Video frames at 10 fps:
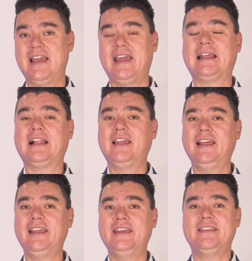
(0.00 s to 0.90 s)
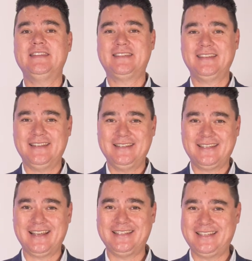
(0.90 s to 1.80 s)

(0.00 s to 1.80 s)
And clearly, this is a